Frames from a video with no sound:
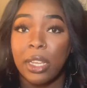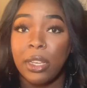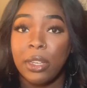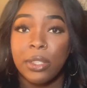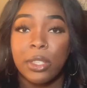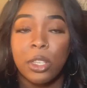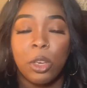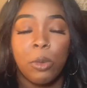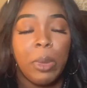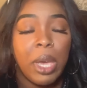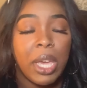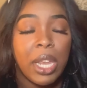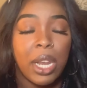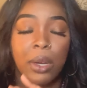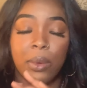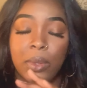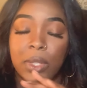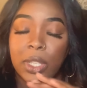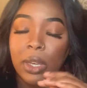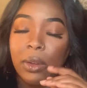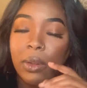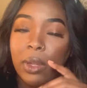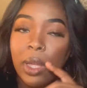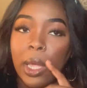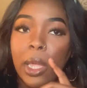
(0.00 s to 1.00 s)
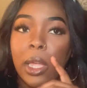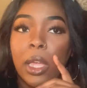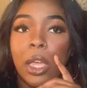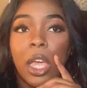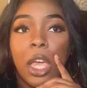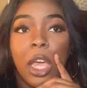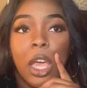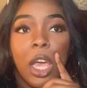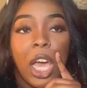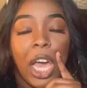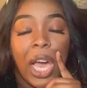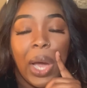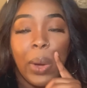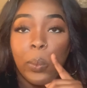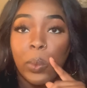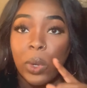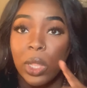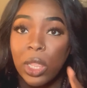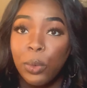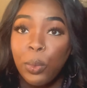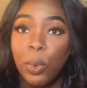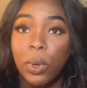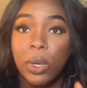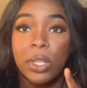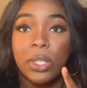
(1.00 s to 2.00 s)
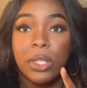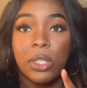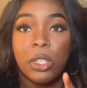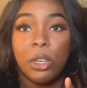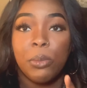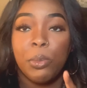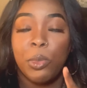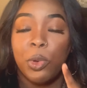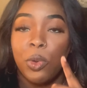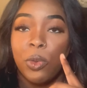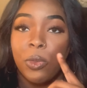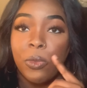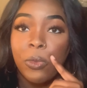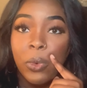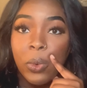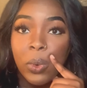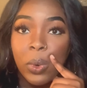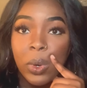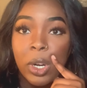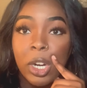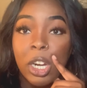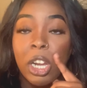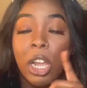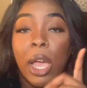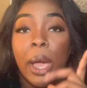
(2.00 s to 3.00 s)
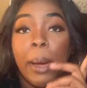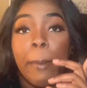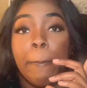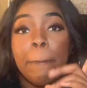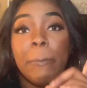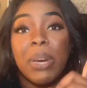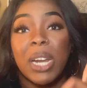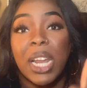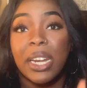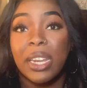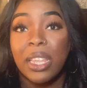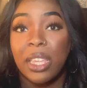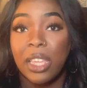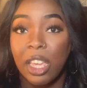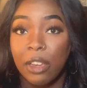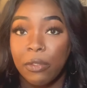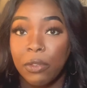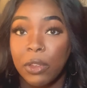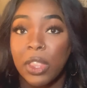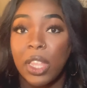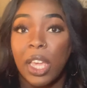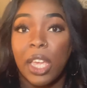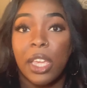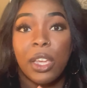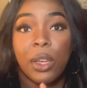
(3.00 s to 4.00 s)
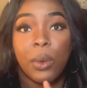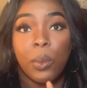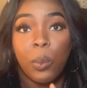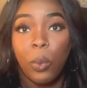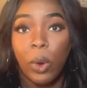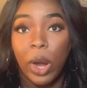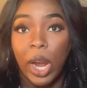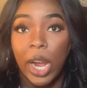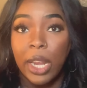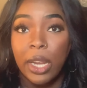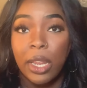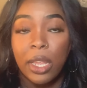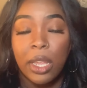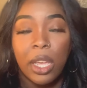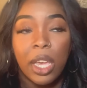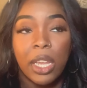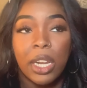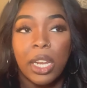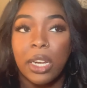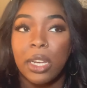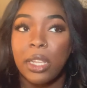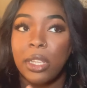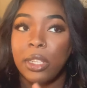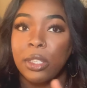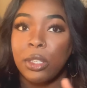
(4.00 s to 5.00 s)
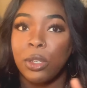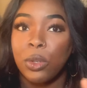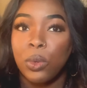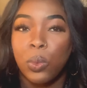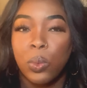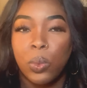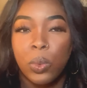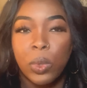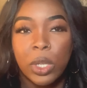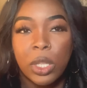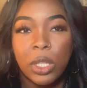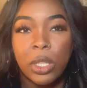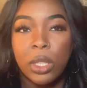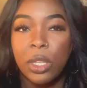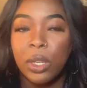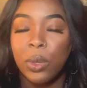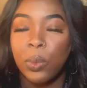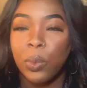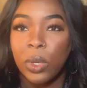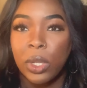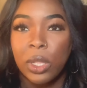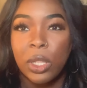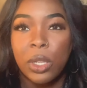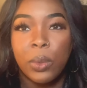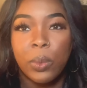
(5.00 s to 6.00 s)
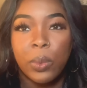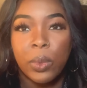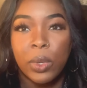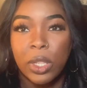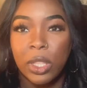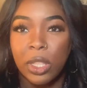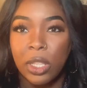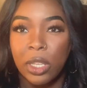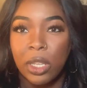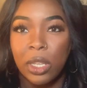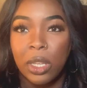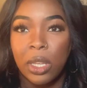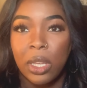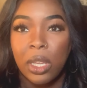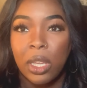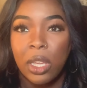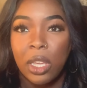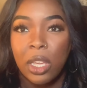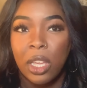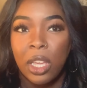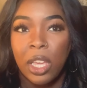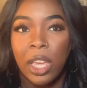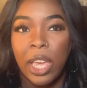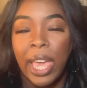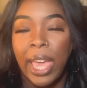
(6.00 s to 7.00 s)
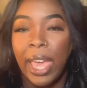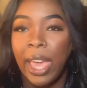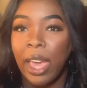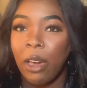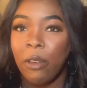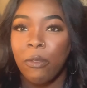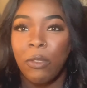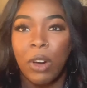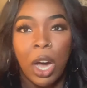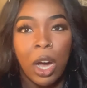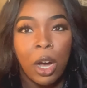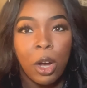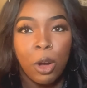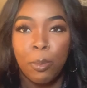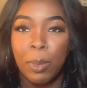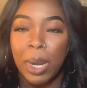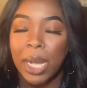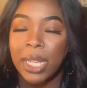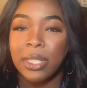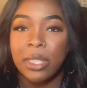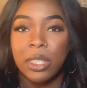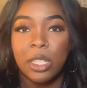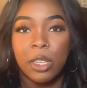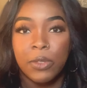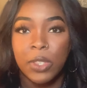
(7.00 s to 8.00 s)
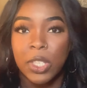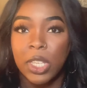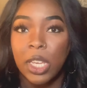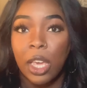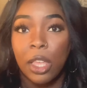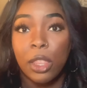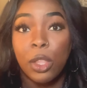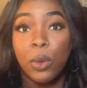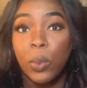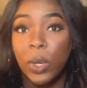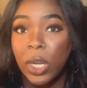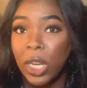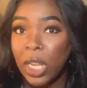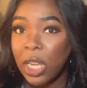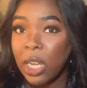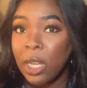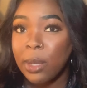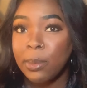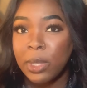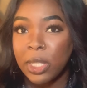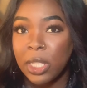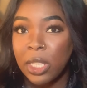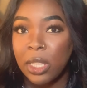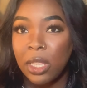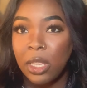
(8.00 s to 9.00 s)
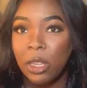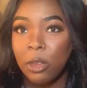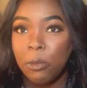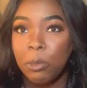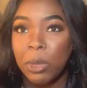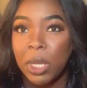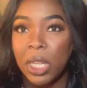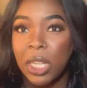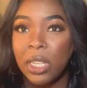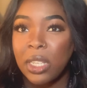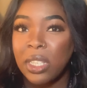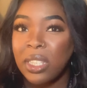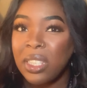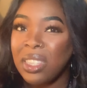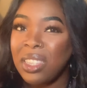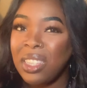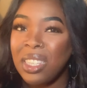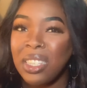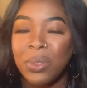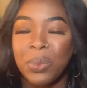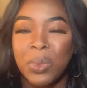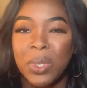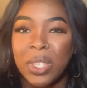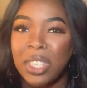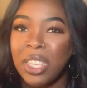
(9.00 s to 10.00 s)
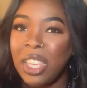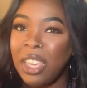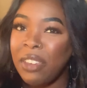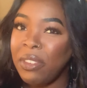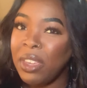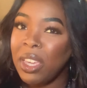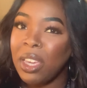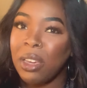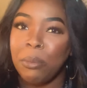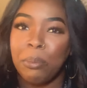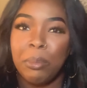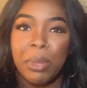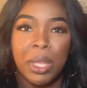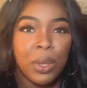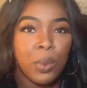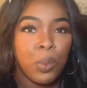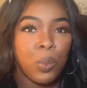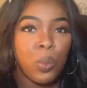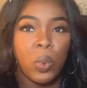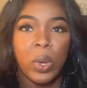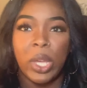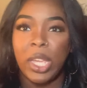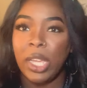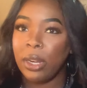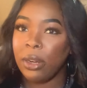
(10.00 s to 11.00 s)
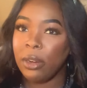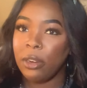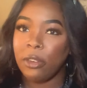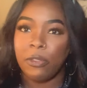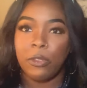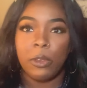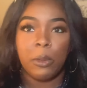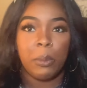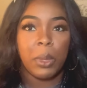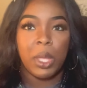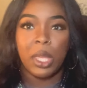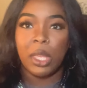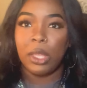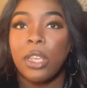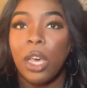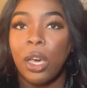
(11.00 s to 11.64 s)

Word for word: of here so bad. I was like, okay, I really want to still move forward, but I need everything in writing and I need to really, really, really have all my stuff together when it comes to them because this was giving a bit weird for me.